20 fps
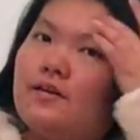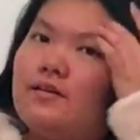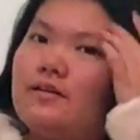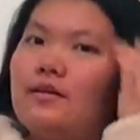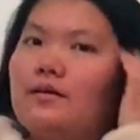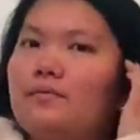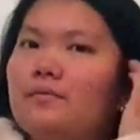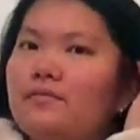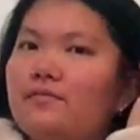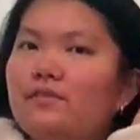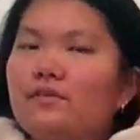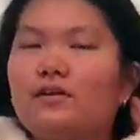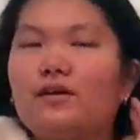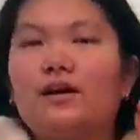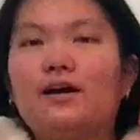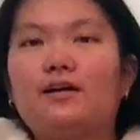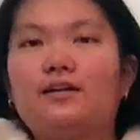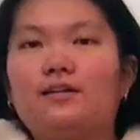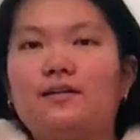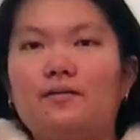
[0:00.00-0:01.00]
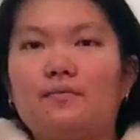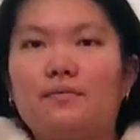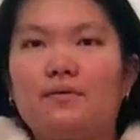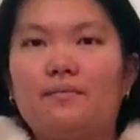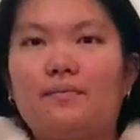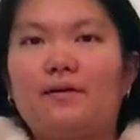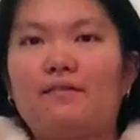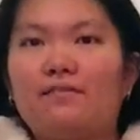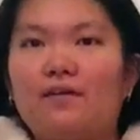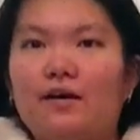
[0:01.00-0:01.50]
some of you guys, some of
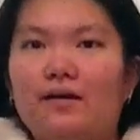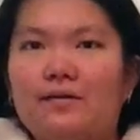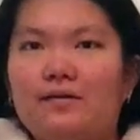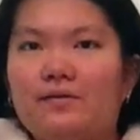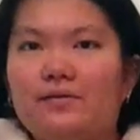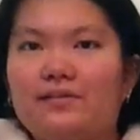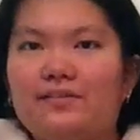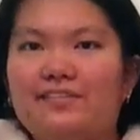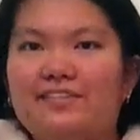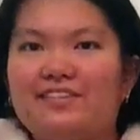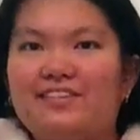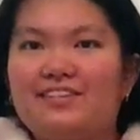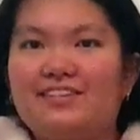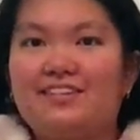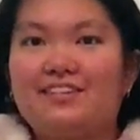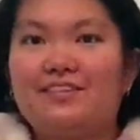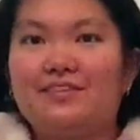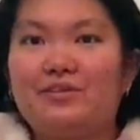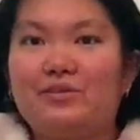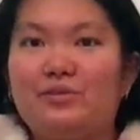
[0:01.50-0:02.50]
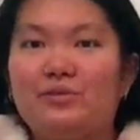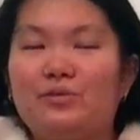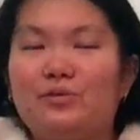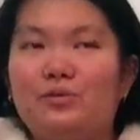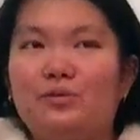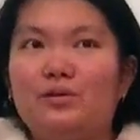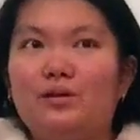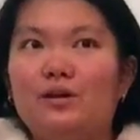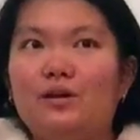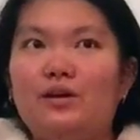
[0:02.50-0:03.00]
my followers
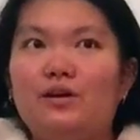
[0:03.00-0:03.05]
to